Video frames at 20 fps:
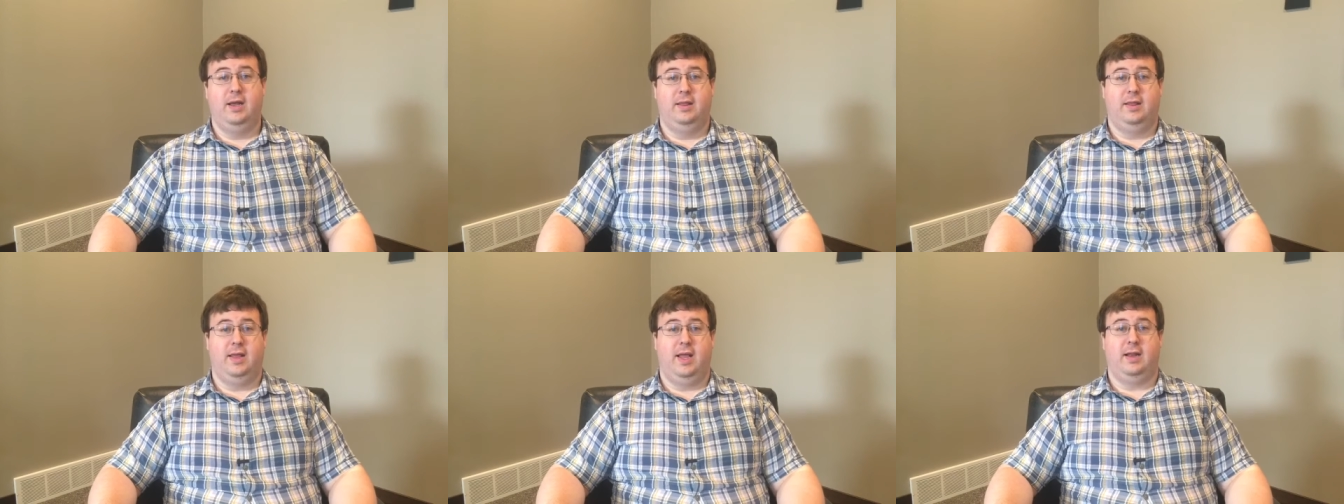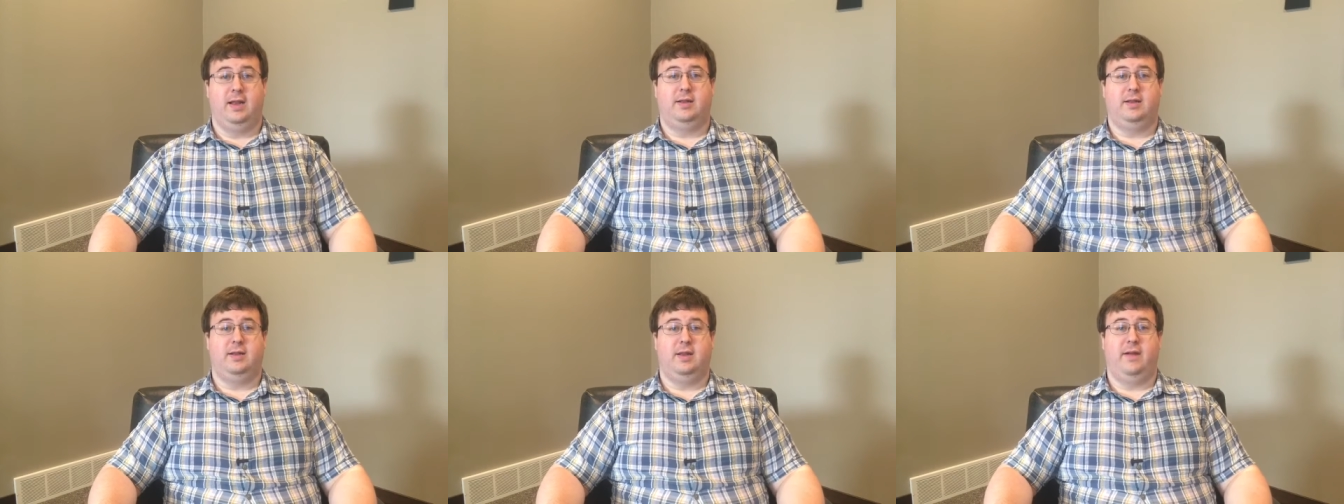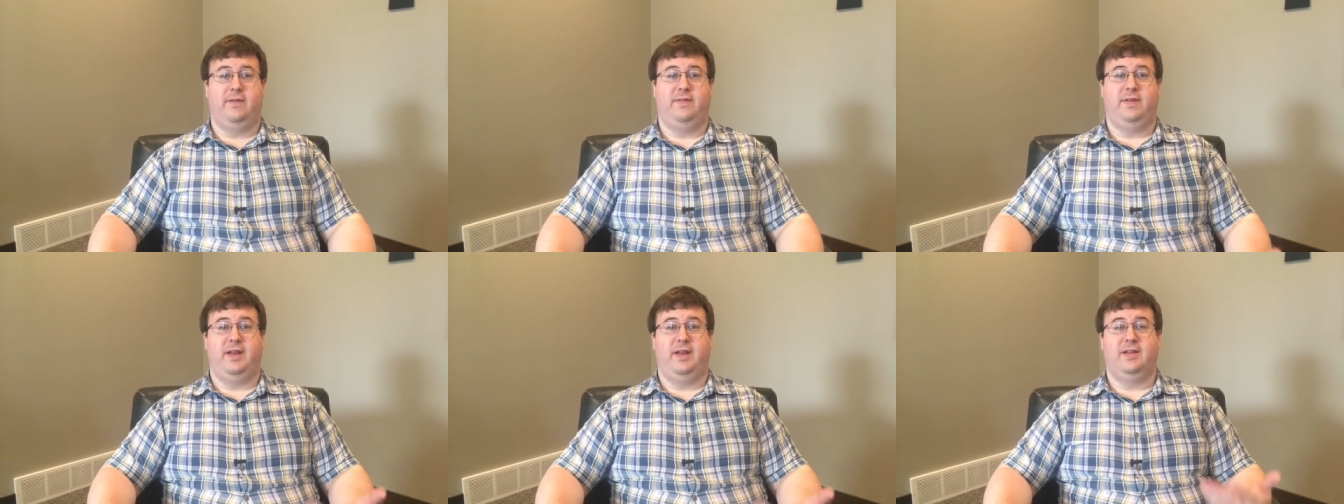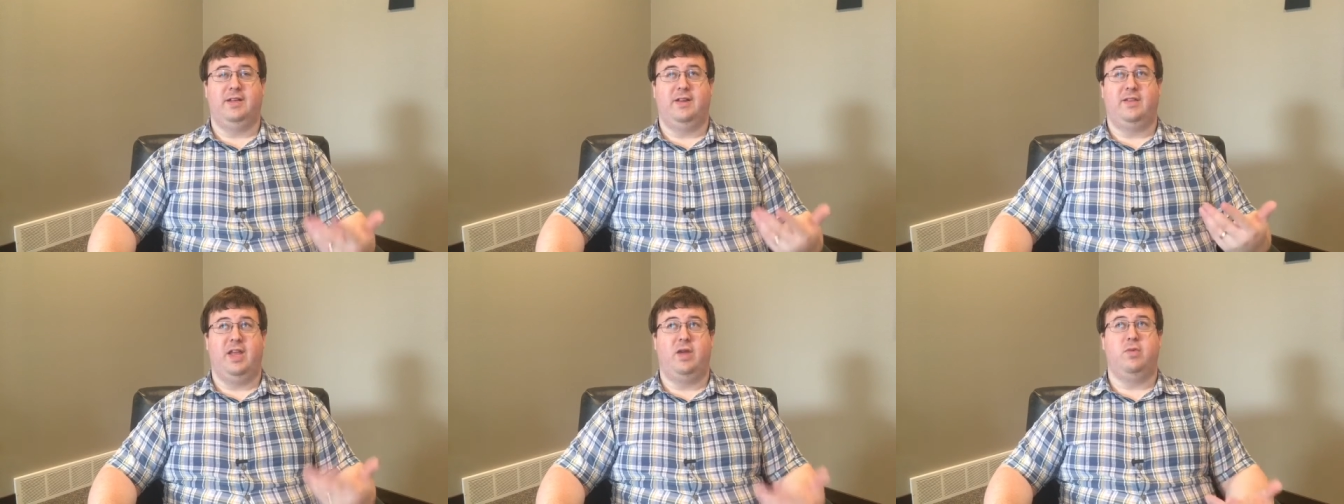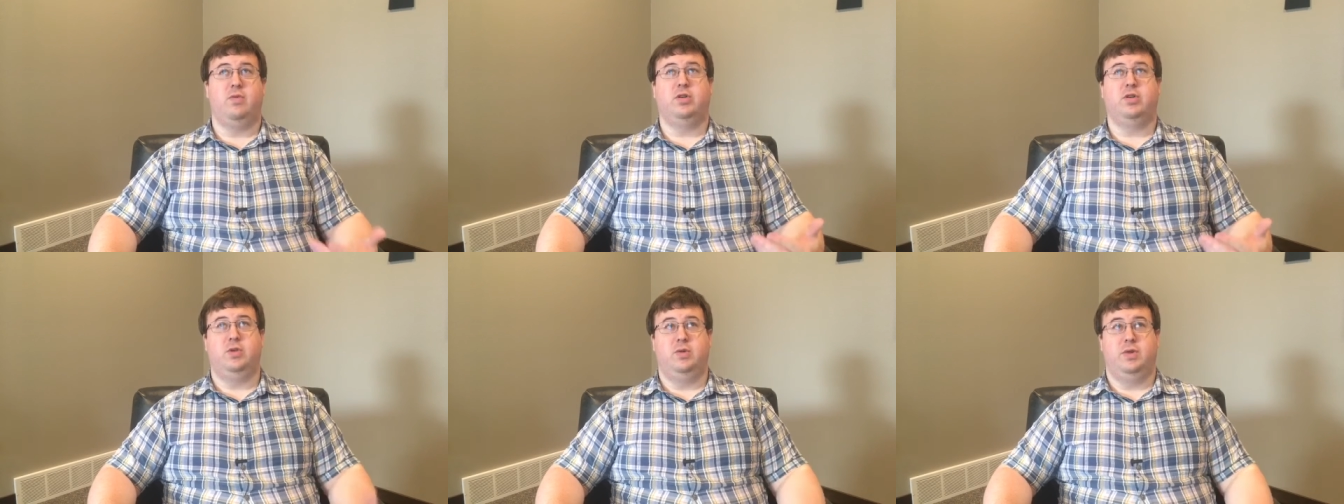that if, because if they
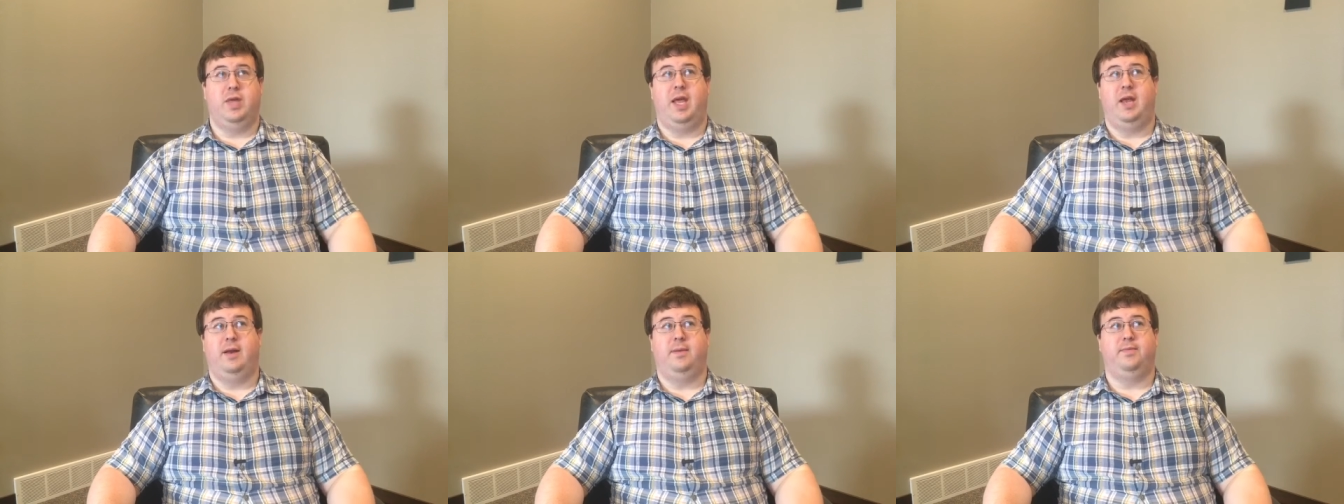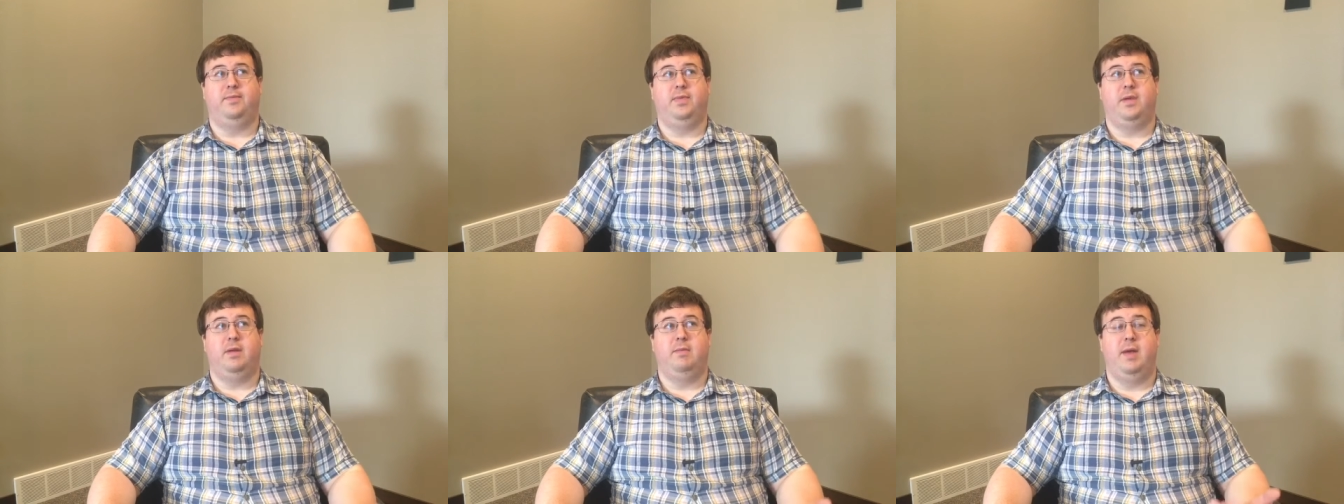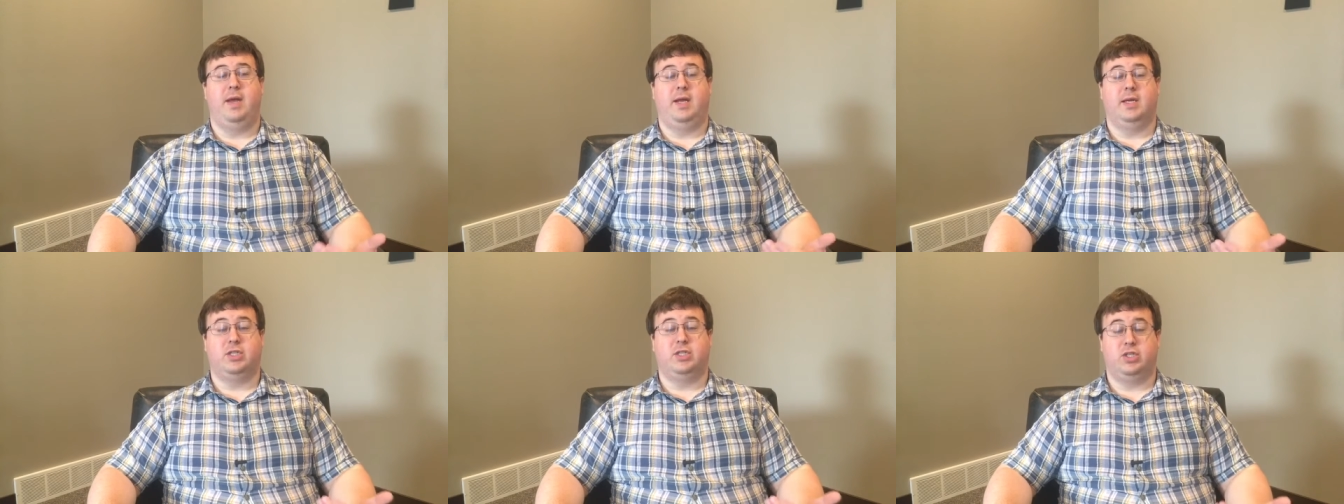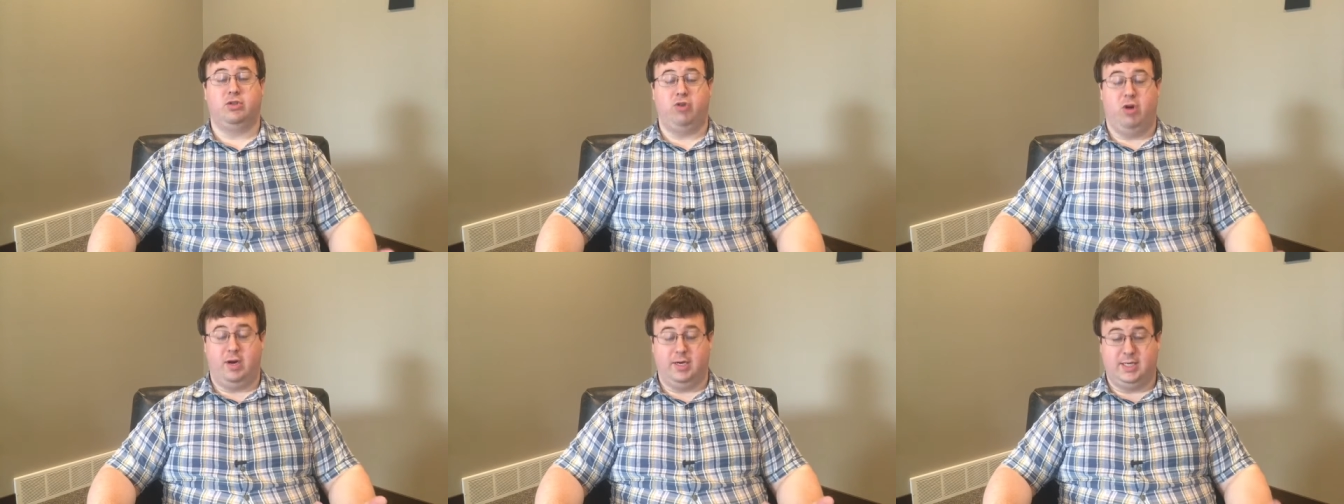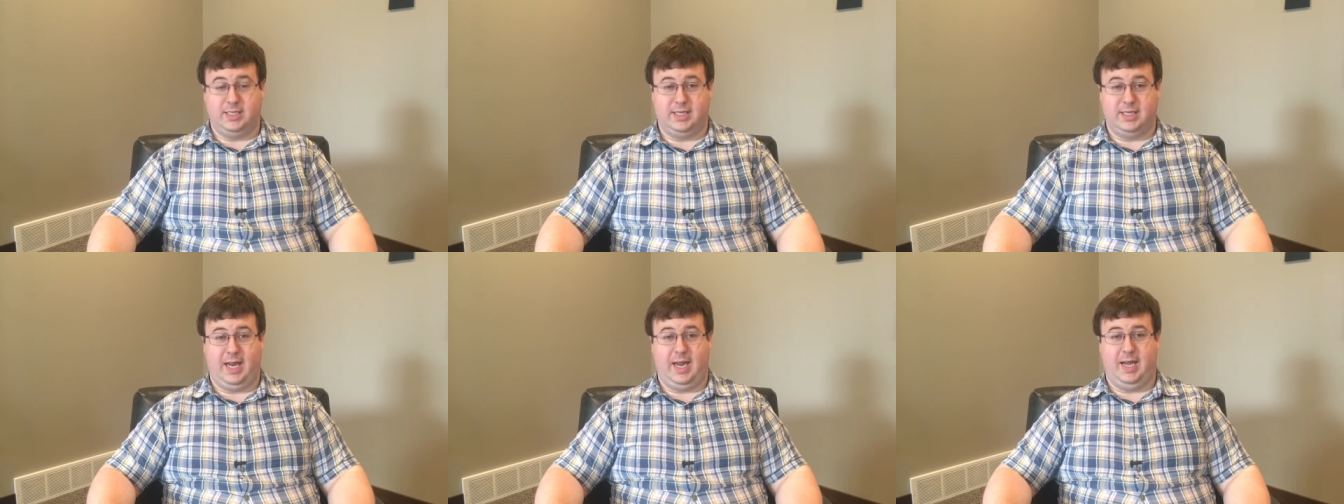were to then make a strong
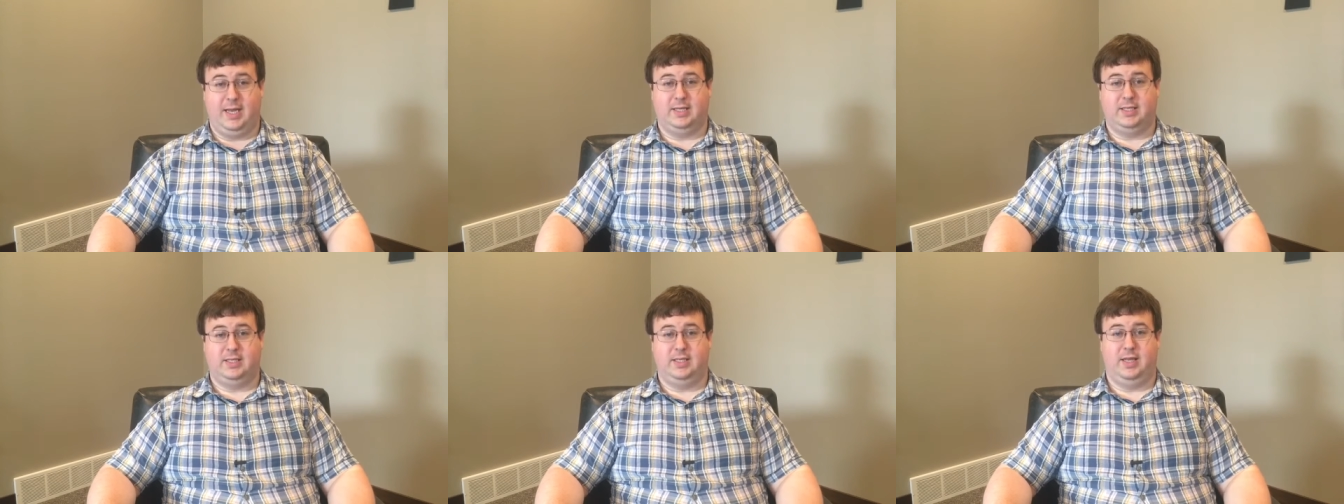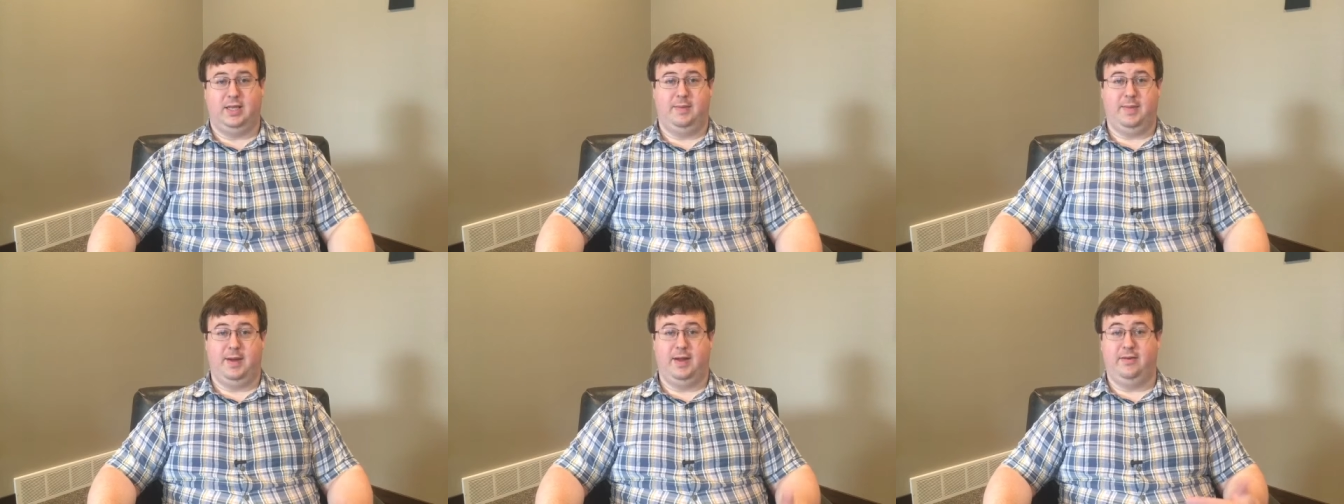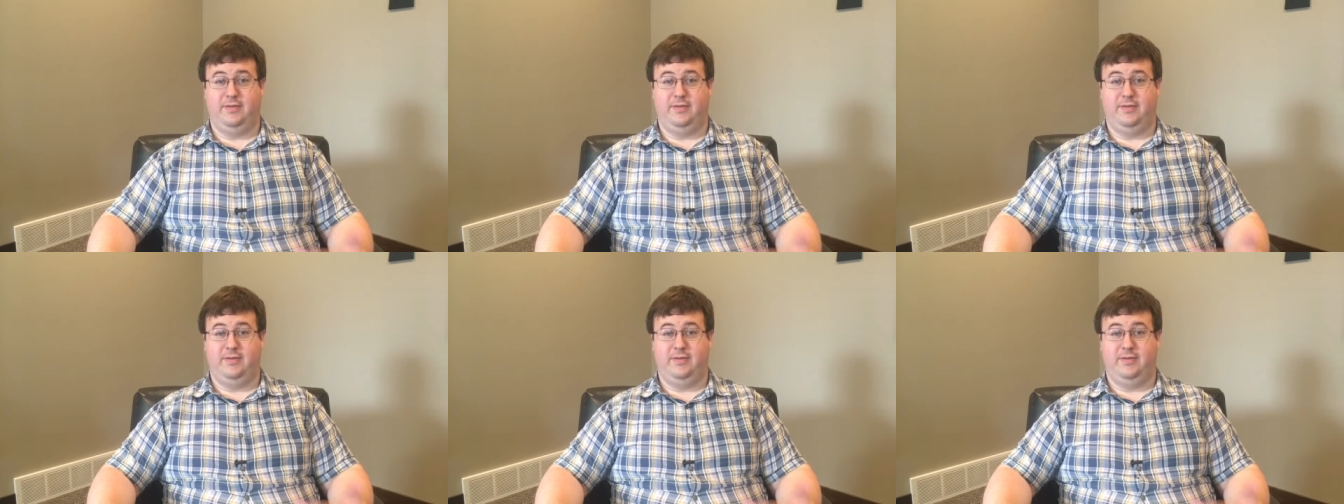stance about,